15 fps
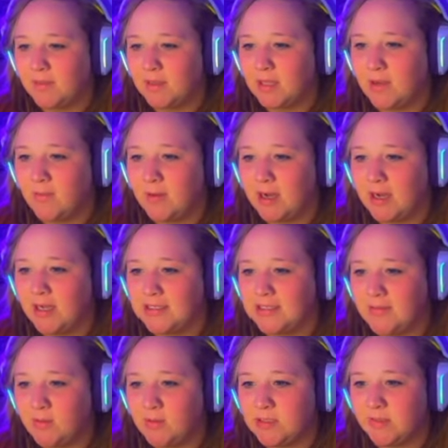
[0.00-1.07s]
Come on,
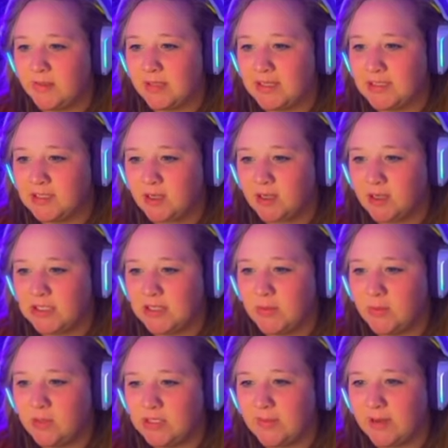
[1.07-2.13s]
somebody wants to buy that skull. Someone
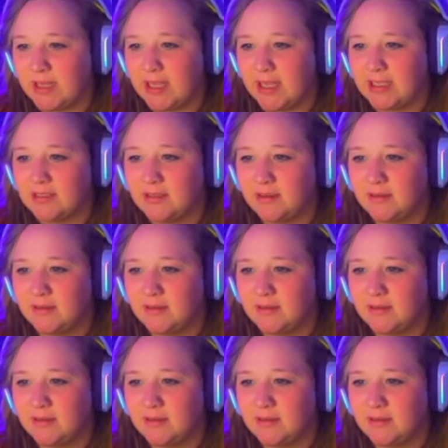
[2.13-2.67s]
wants to buy that.